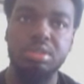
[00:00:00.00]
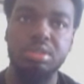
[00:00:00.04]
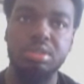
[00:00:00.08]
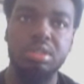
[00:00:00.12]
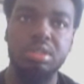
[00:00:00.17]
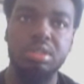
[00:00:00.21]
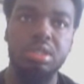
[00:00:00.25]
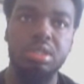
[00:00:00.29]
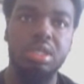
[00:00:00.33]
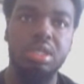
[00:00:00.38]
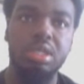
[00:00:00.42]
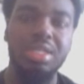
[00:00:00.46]

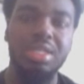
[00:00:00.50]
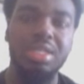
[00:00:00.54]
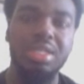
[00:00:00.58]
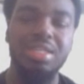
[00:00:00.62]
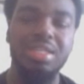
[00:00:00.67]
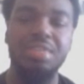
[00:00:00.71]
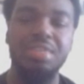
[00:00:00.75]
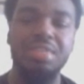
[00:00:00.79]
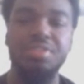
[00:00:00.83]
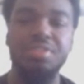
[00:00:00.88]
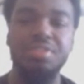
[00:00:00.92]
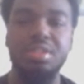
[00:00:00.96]
to a lot
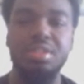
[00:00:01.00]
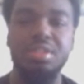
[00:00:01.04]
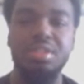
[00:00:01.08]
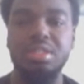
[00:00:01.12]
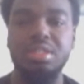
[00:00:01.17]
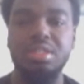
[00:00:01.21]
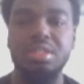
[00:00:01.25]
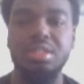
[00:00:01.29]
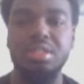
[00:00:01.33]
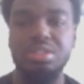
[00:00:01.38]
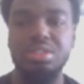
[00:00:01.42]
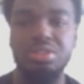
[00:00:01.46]
of different
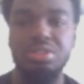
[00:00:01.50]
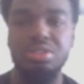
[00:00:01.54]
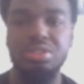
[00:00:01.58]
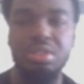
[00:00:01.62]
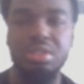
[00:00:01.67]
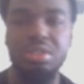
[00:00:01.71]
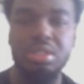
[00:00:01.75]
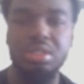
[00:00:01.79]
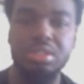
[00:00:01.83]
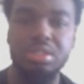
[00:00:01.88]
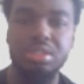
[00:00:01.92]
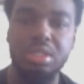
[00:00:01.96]
things,
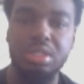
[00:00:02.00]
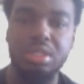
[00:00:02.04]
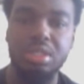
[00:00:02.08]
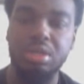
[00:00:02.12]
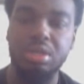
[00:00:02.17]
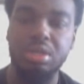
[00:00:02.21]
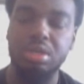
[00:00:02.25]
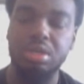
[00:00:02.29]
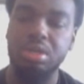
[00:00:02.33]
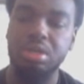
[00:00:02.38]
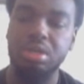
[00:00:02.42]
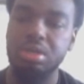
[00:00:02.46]
drugs,
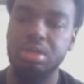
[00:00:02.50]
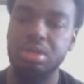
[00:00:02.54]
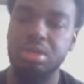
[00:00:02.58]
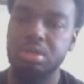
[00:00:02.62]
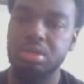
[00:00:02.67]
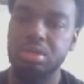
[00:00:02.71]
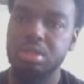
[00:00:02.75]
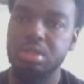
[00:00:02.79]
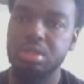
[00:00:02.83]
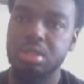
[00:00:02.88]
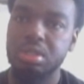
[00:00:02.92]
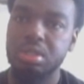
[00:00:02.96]

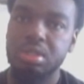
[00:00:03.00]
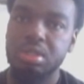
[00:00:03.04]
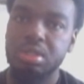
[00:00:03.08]
alcohol,